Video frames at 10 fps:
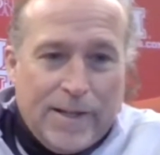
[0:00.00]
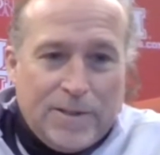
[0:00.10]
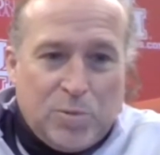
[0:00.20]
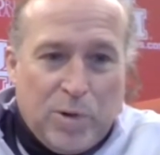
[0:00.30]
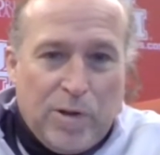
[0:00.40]

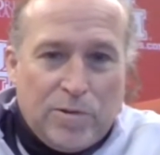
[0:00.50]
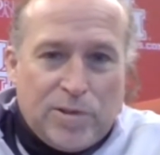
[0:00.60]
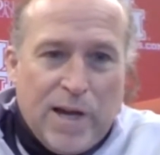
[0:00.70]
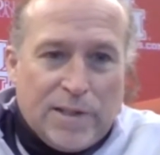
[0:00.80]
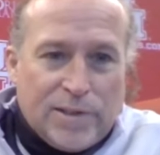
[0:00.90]
He's one of those
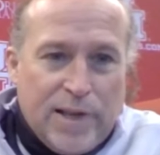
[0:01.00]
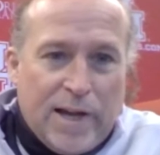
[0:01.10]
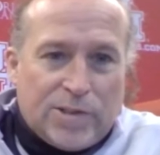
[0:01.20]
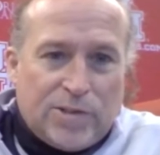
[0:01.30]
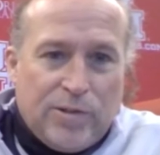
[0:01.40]
guys
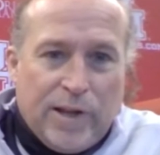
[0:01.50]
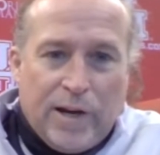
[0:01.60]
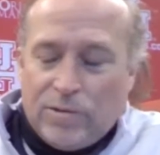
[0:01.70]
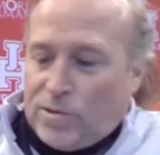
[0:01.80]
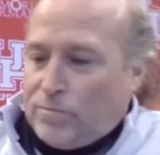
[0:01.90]
last year that
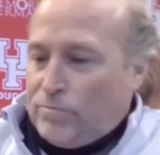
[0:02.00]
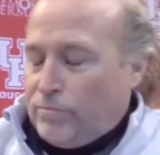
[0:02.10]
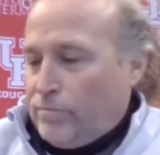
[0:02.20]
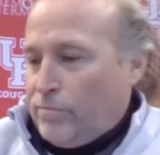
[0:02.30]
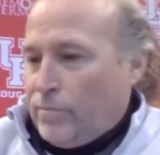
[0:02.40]
I
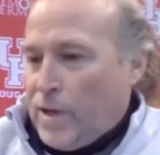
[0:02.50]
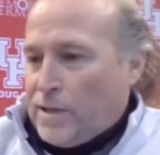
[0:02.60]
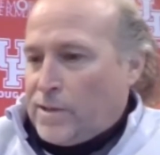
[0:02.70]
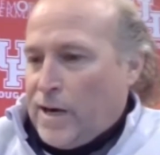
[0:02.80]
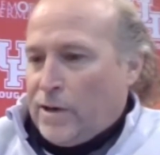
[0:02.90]

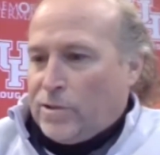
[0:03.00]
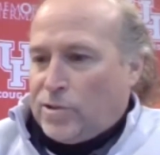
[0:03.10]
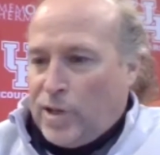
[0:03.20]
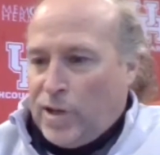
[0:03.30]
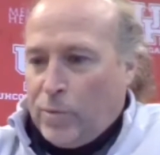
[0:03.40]
got tired of
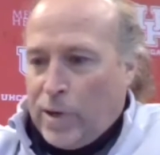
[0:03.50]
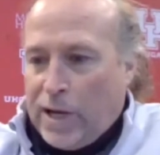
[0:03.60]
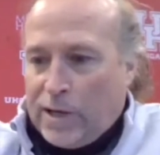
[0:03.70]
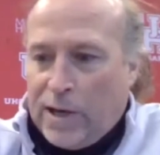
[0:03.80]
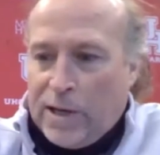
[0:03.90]
saying we
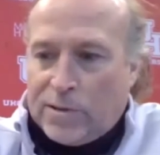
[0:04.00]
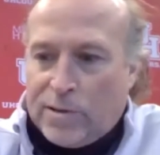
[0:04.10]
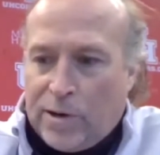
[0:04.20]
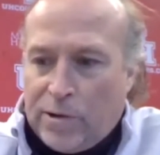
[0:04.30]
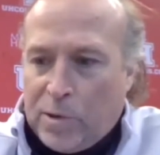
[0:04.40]
got guys
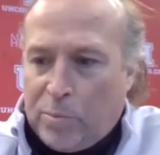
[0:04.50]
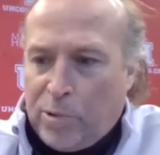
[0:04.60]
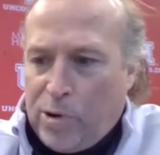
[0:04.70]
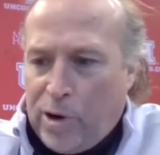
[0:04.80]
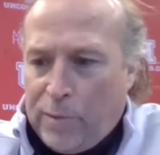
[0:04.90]
that are in the
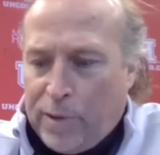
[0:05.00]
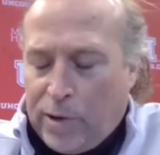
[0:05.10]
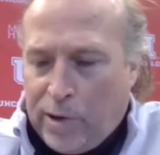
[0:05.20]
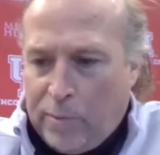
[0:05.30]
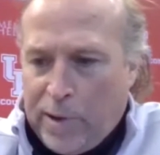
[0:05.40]
program that are
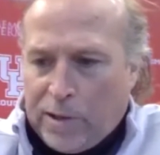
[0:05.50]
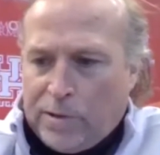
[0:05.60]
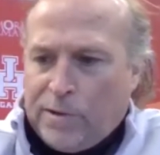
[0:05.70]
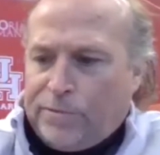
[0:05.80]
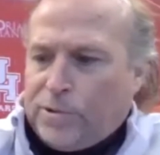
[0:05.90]
going to make a
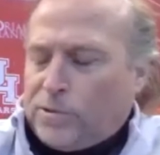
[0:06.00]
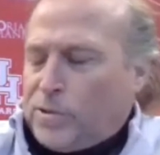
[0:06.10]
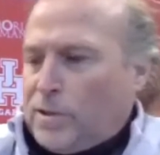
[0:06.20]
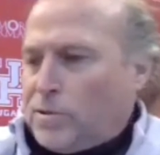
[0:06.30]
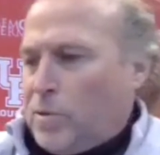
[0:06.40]
difference
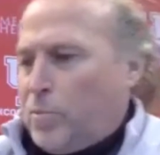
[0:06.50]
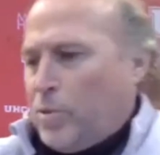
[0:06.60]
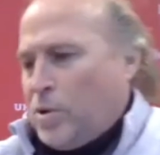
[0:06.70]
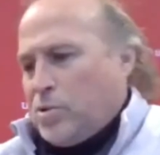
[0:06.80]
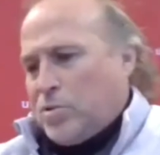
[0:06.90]
at some
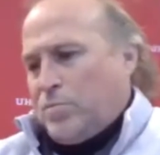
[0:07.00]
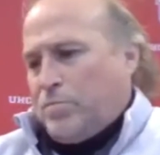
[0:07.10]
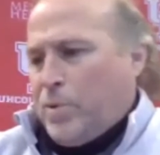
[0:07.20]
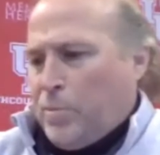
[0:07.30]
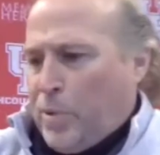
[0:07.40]
point. Just
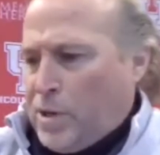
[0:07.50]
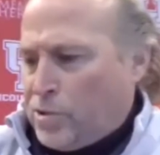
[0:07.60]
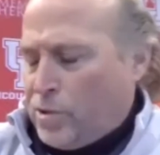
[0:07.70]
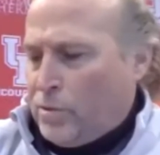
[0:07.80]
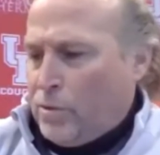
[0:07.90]
be
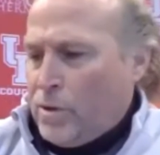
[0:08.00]
patient.